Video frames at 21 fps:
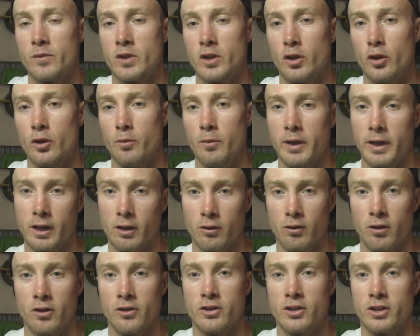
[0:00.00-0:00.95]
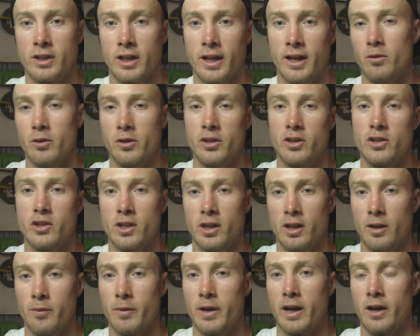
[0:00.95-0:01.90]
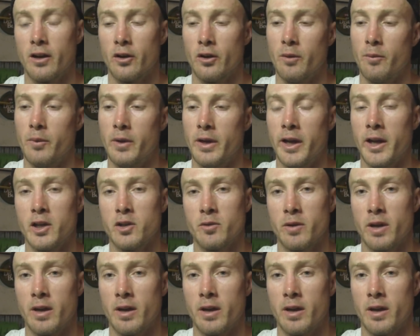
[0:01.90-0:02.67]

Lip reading: two bigger rods set. We were just chilling back on the beach.